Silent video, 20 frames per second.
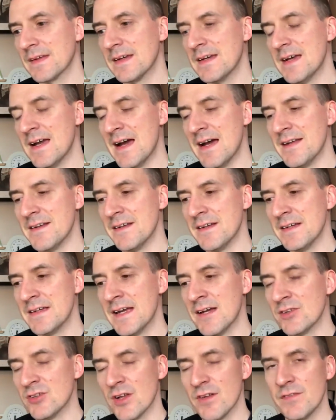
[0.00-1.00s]

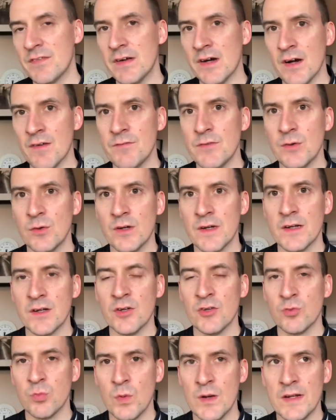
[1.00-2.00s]
I feel like,
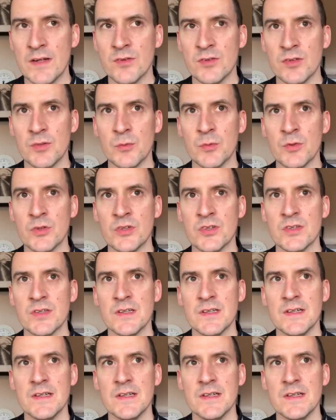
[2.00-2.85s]
as well as it was